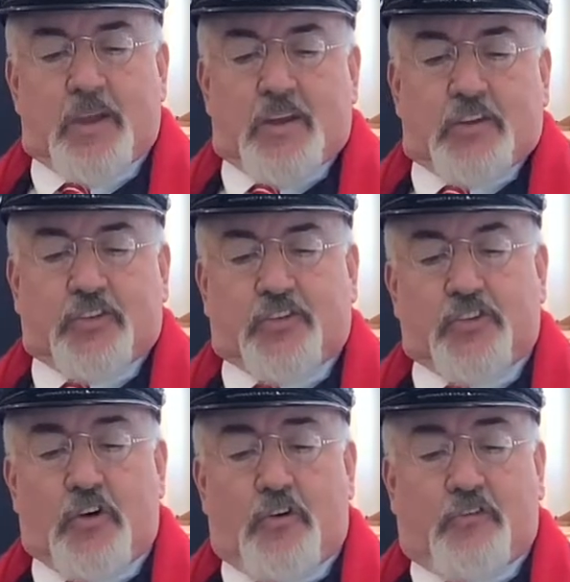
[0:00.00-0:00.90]

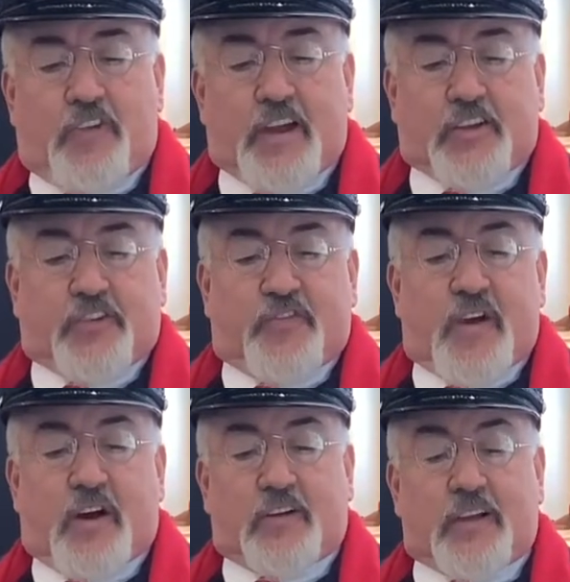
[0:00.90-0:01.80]
Snowflakes
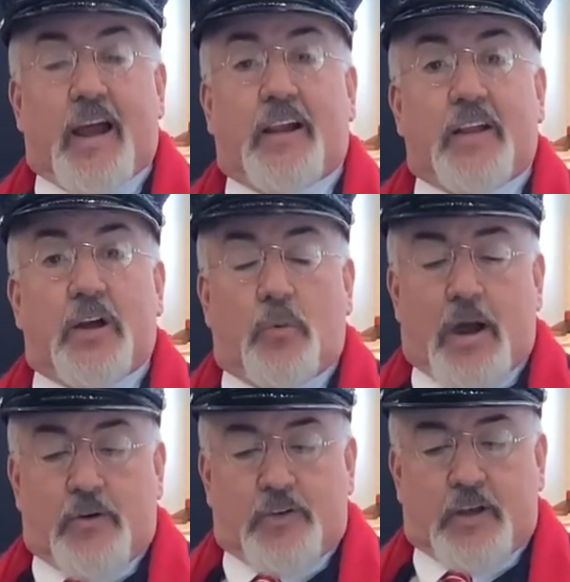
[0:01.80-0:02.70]
fell lightly
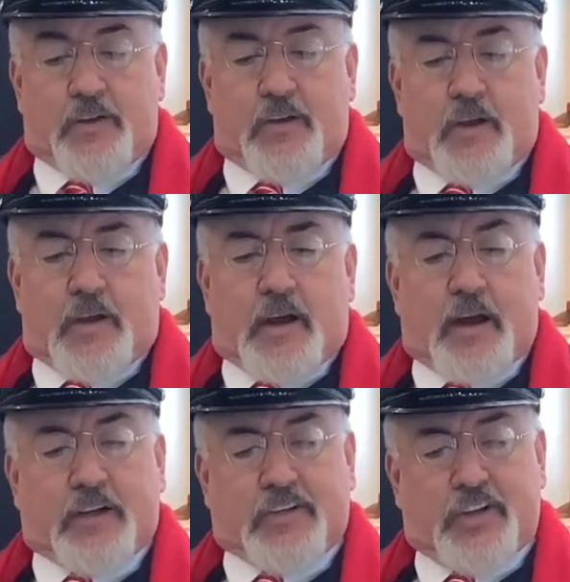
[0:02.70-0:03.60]
around it.
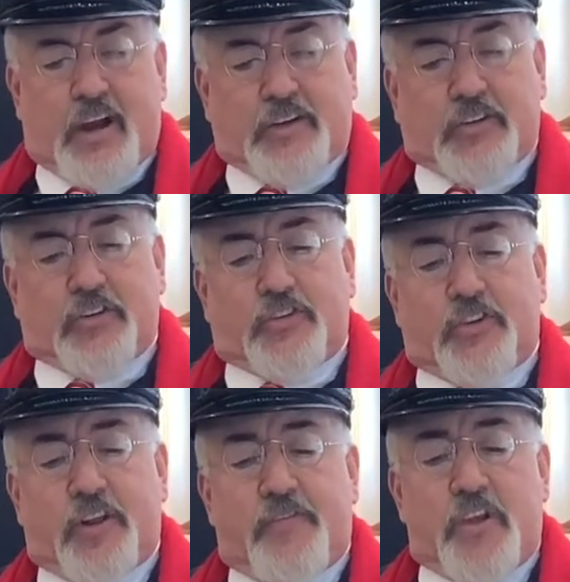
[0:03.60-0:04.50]
A conductor
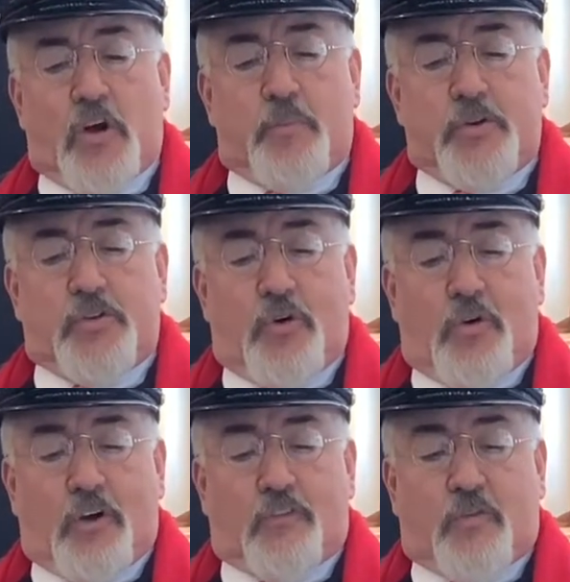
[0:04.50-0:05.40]
stood at the open
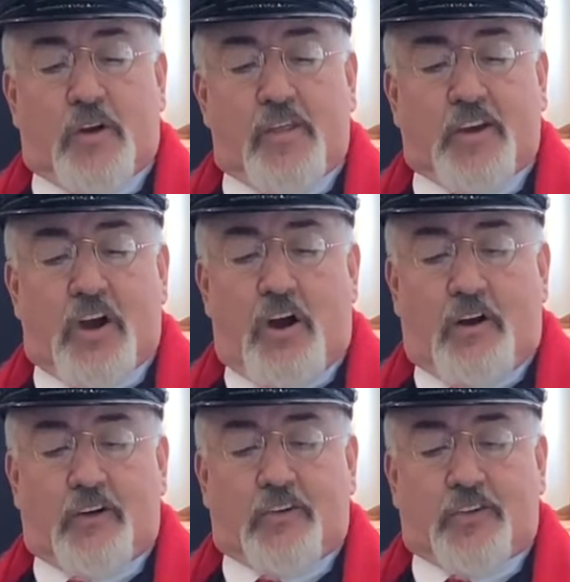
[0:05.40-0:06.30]
door of one of the
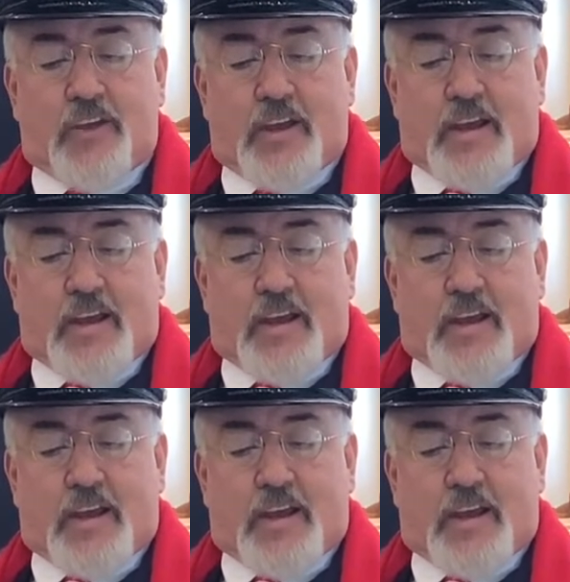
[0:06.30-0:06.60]
cars.